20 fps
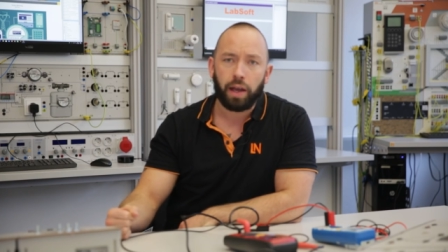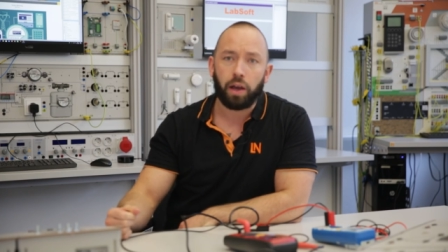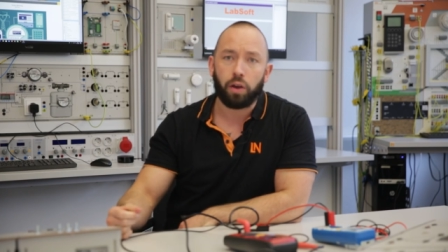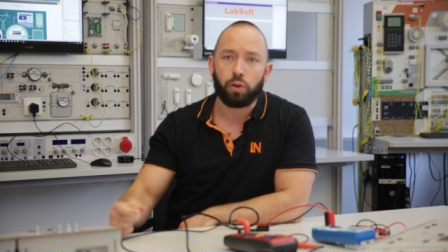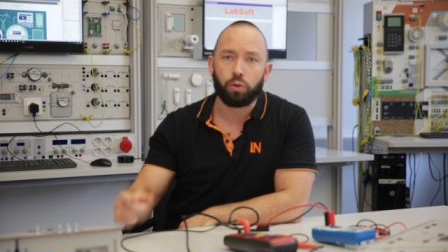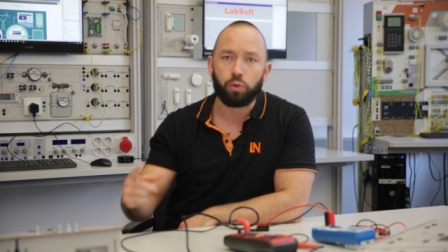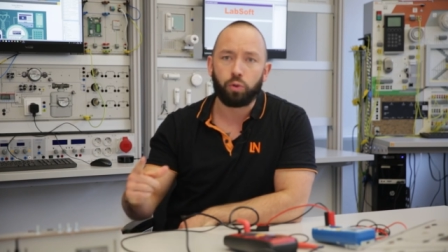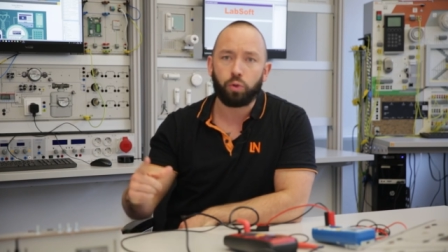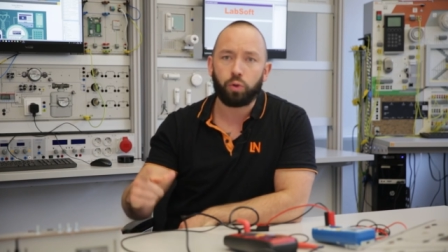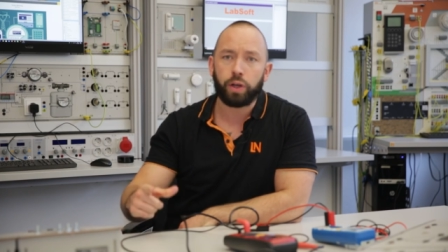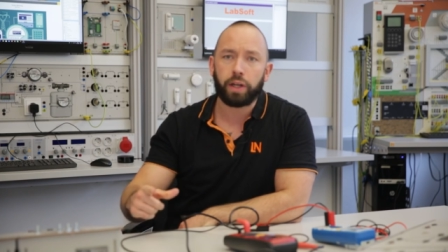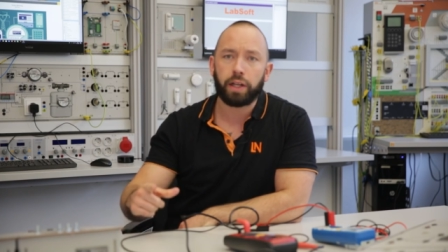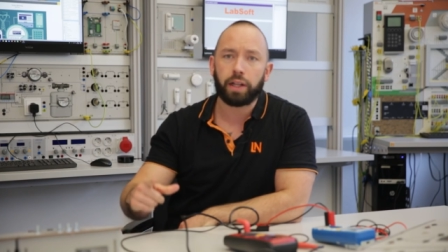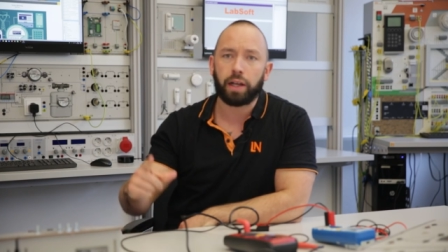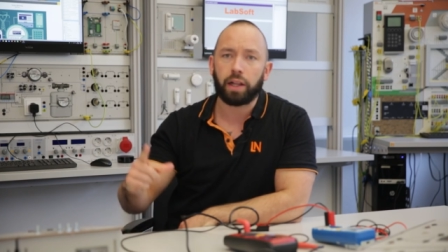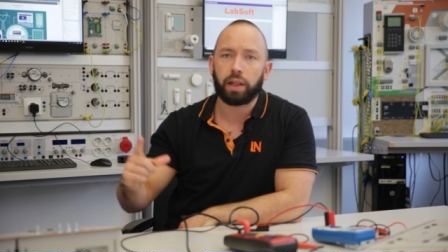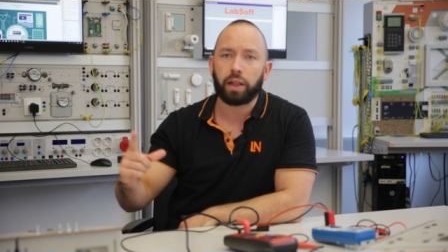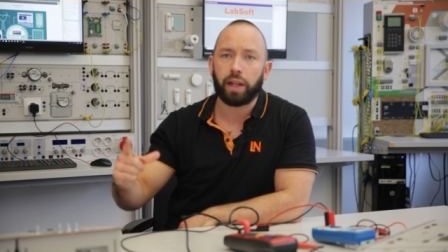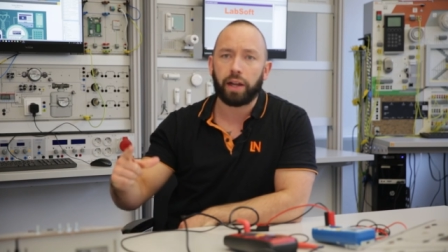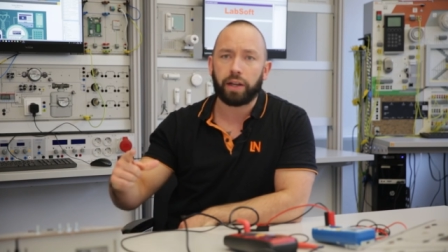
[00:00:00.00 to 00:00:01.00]
a
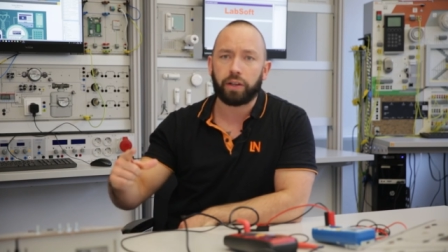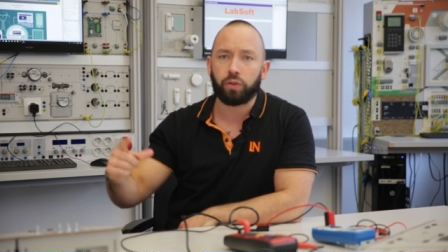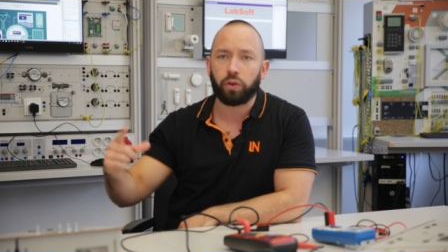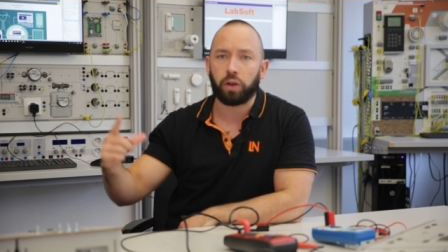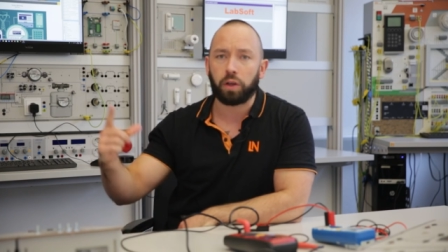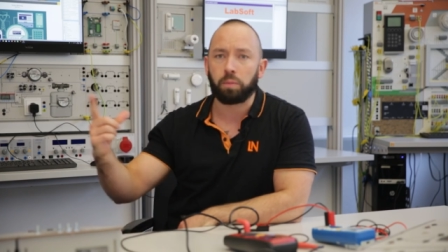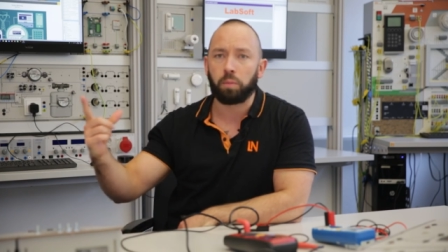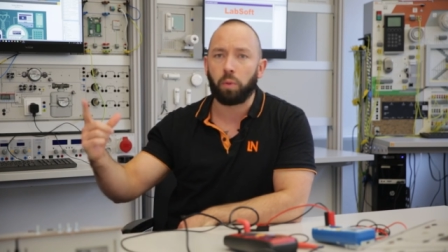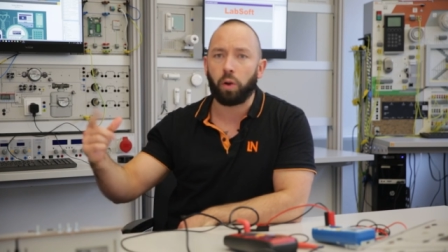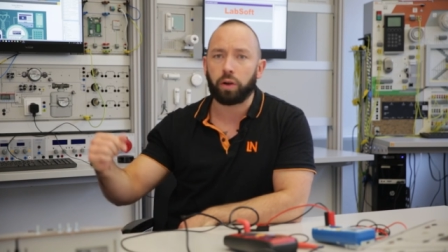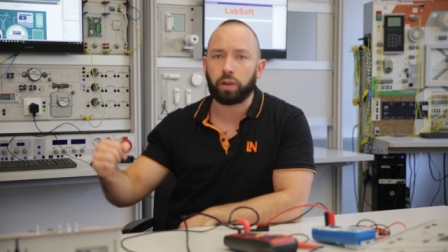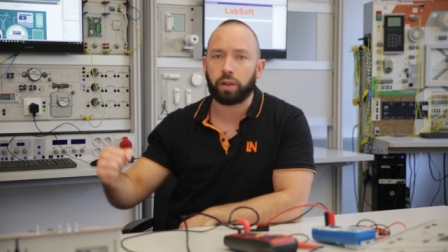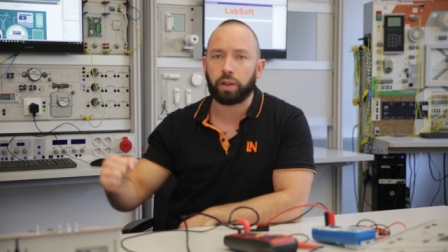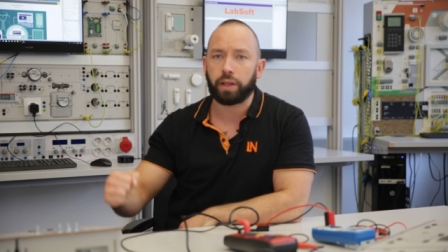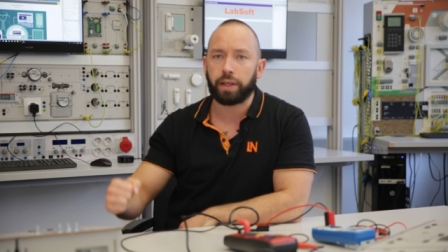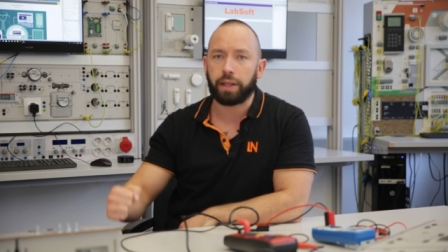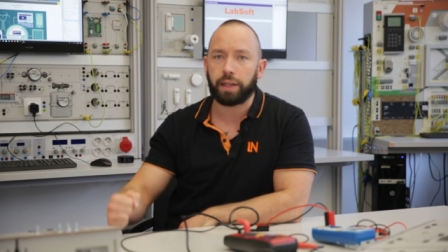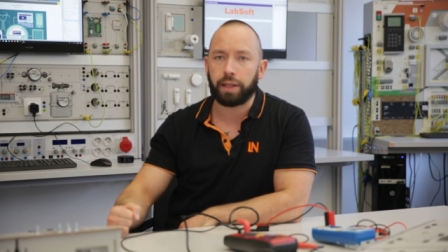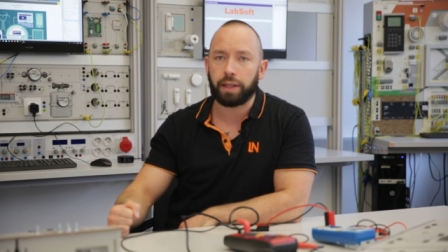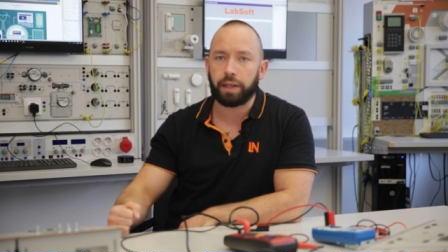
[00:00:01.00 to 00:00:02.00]
real electric model
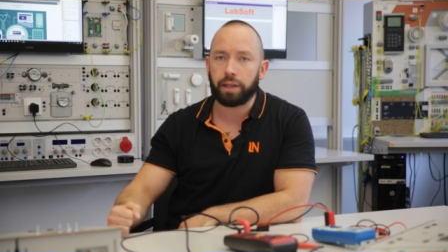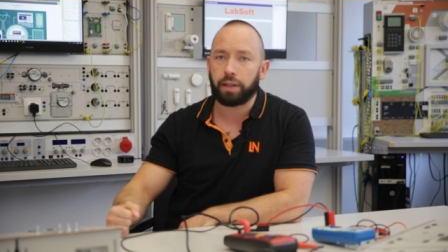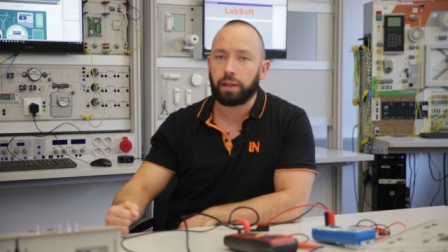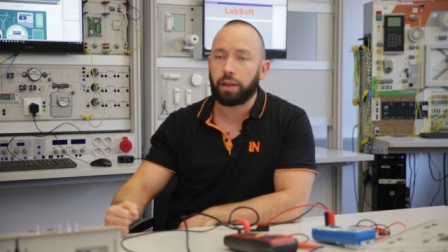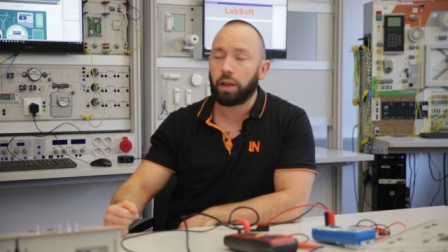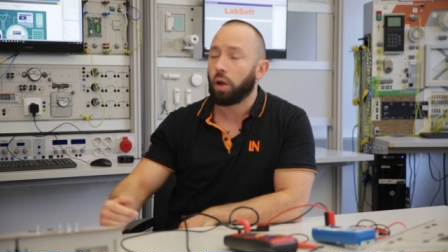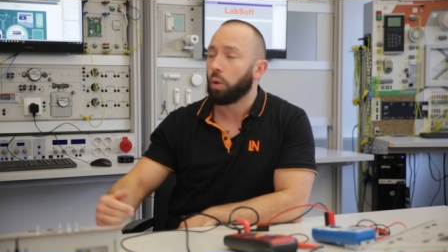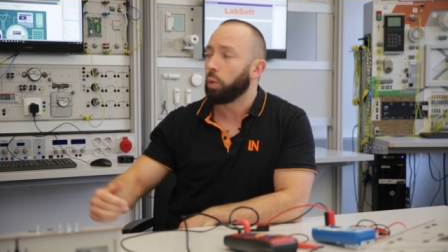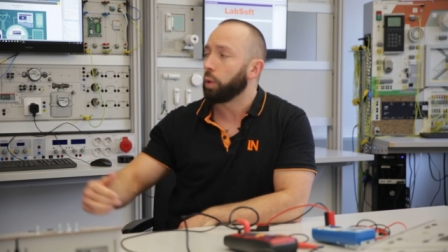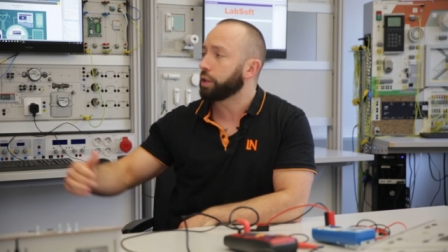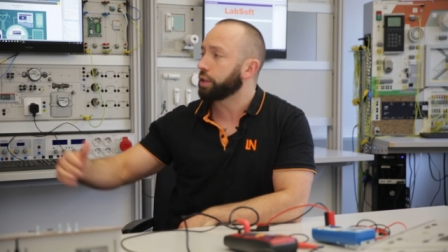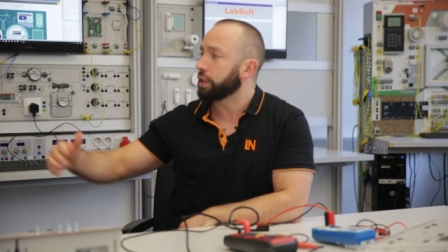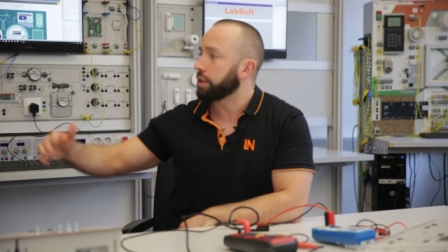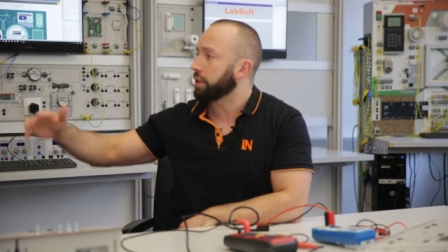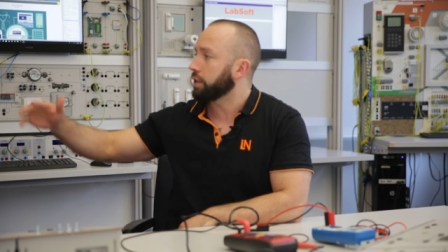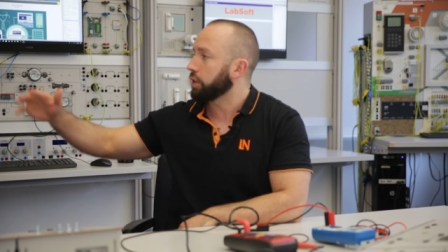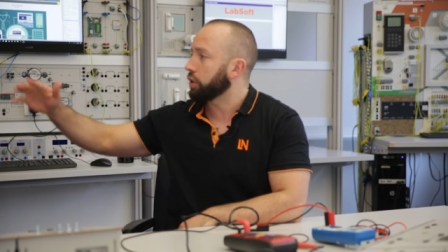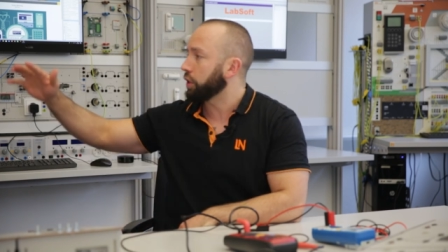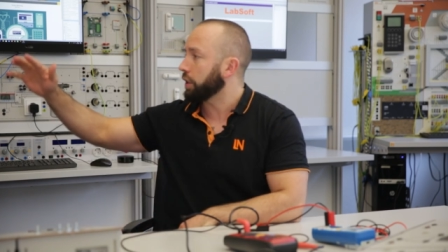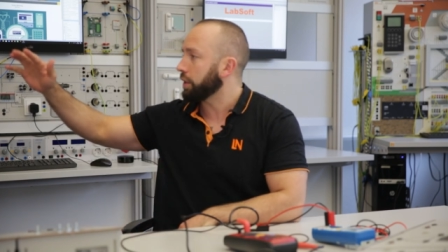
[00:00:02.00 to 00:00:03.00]
here, which
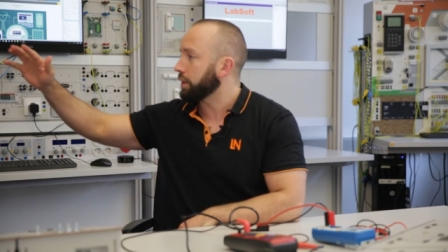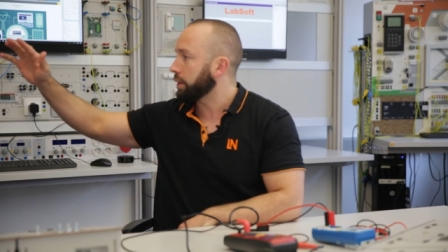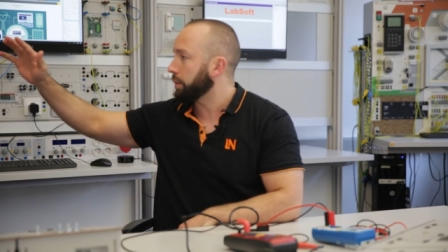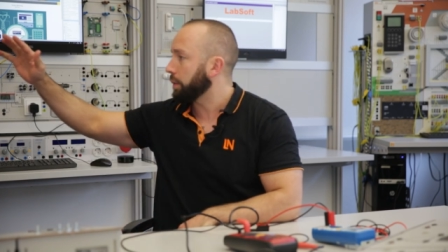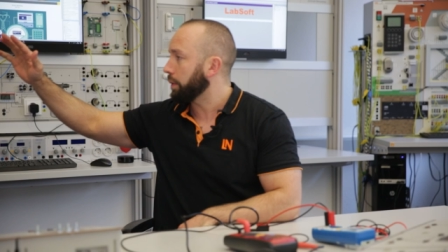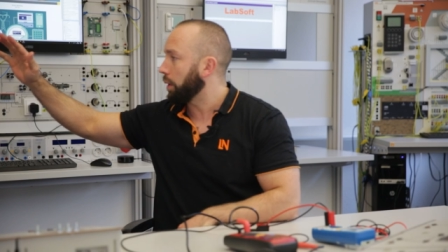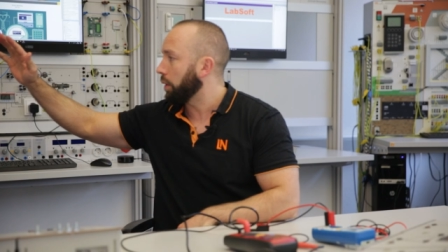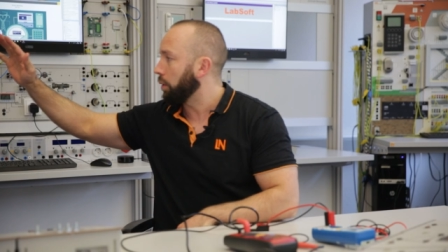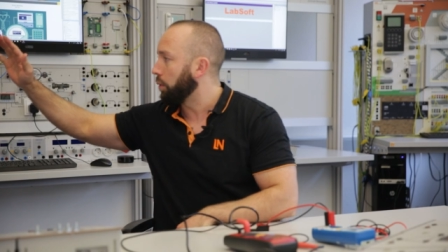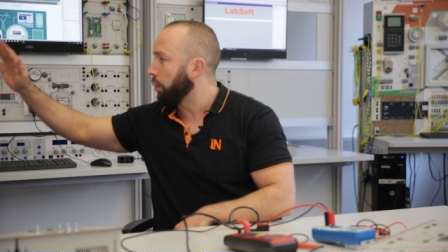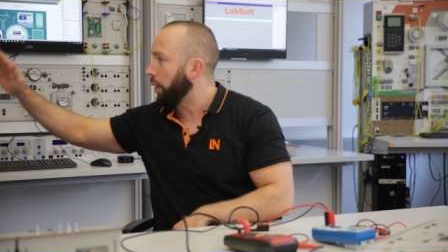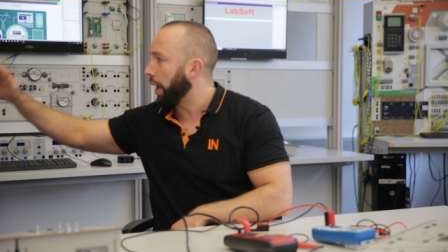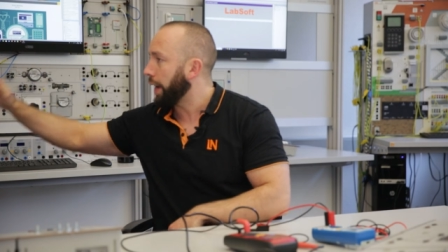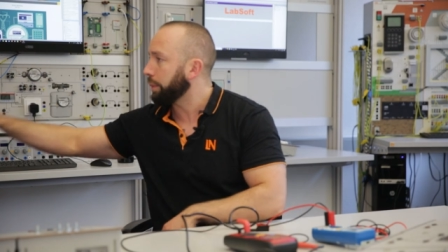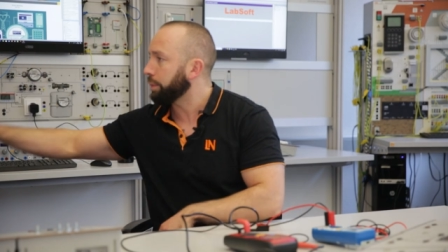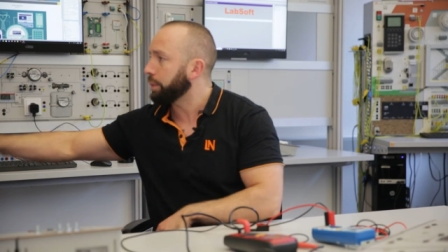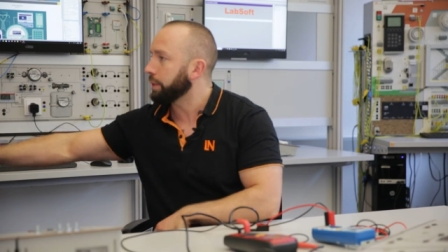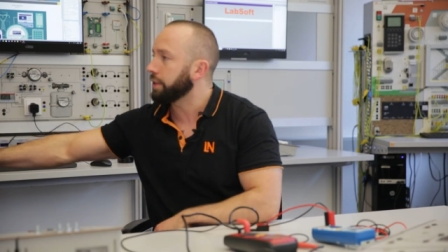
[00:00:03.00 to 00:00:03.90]
is just right